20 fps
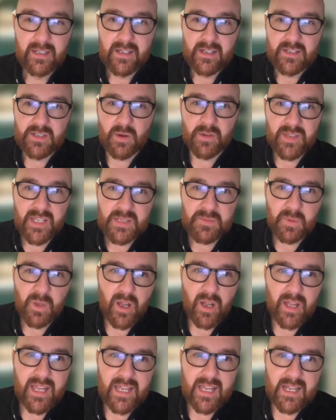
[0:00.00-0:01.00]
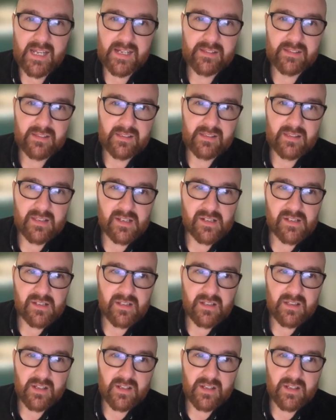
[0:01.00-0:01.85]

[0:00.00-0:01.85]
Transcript: So in this plot here, the